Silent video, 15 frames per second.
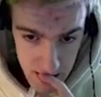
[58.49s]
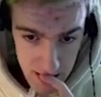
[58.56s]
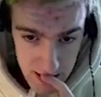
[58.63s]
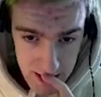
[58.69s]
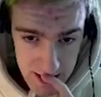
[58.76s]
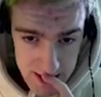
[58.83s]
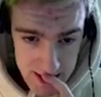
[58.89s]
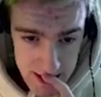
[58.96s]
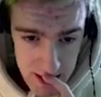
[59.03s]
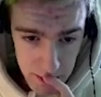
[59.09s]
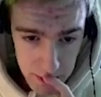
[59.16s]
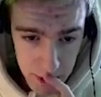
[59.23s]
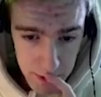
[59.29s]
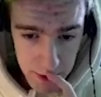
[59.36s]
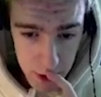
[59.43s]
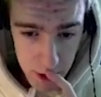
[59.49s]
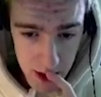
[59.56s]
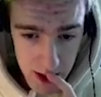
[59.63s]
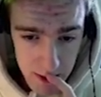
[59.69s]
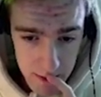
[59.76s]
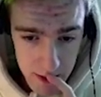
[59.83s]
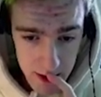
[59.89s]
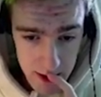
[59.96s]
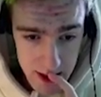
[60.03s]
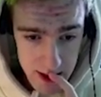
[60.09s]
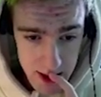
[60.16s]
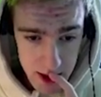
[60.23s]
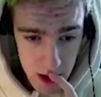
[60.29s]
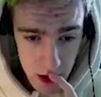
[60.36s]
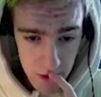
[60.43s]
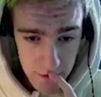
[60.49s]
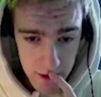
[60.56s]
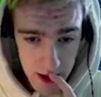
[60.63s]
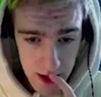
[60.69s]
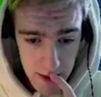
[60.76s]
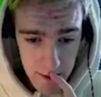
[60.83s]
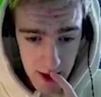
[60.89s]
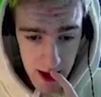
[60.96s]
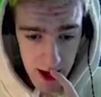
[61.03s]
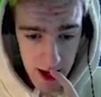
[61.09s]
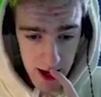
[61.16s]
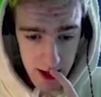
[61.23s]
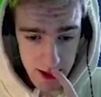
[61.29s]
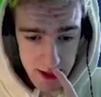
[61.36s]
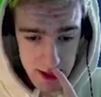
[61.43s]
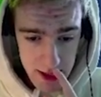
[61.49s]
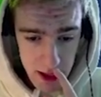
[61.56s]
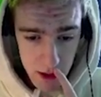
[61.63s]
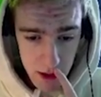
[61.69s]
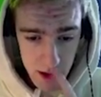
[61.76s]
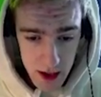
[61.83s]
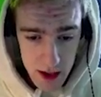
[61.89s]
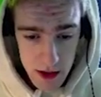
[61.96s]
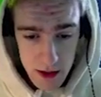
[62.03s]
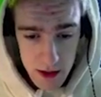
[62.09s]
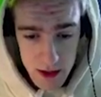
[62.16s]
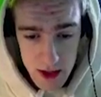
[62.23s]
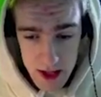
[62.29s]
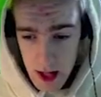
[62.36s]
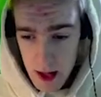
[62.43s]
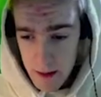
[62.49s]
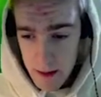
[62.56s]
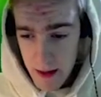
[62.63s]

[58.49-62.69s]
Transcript: Let's pew pew him. Let's go for him, and you can do some